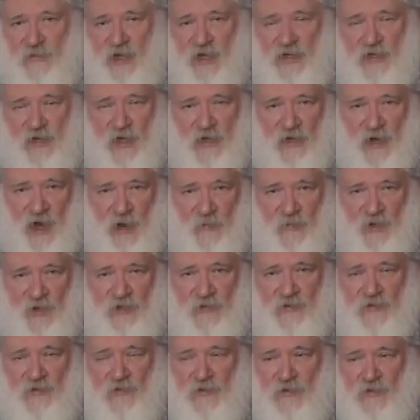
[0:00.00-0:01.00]
to make a
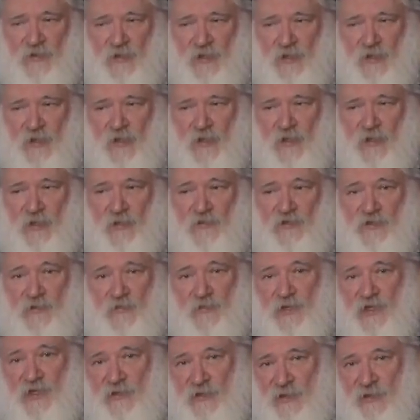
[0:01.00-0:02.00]
comment,
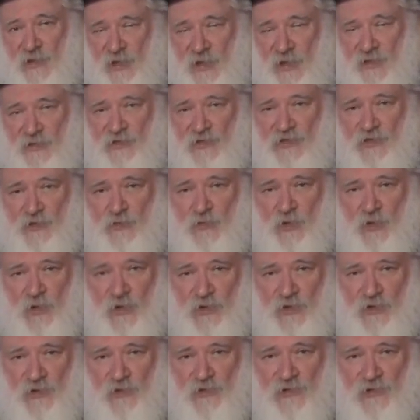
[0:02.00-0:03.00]
to meet the other
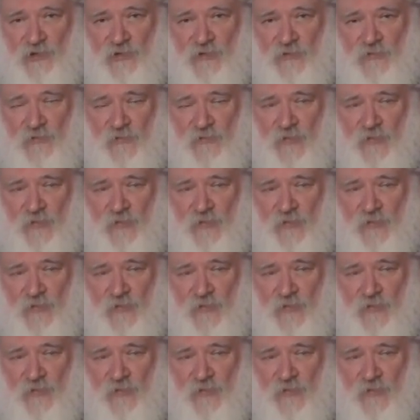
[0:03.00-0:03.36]
supporters.